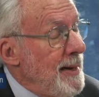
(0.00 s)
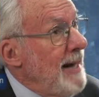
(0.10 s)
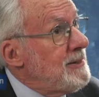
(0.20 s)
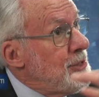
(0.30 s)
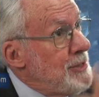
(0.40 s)

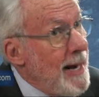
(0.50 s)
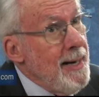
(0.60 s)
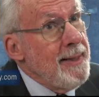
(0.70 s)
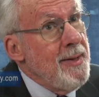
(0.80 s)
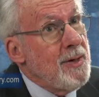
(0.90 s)

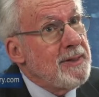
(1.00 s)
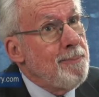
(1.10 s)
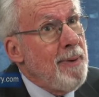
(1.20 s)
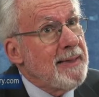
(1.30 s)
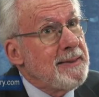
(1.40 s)
exegetically there's a
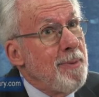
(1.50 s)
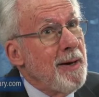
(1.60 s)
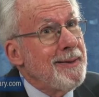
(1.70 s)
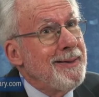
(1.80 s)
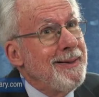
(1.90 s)

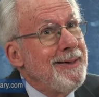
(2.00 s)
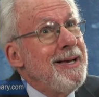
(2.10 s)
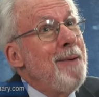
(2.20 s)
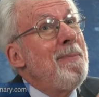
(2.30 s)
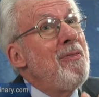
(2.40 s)
possibility,
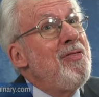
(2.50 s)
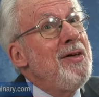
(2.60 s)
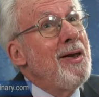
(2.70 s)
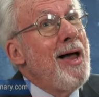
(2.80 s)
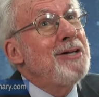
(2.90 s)
but
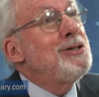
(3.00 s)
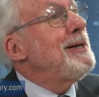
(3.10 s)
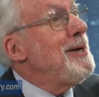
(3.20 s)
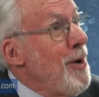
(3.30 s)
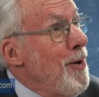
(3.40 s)

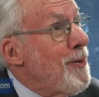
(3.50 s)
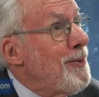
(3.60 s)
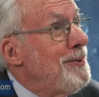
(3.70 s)
theologically no.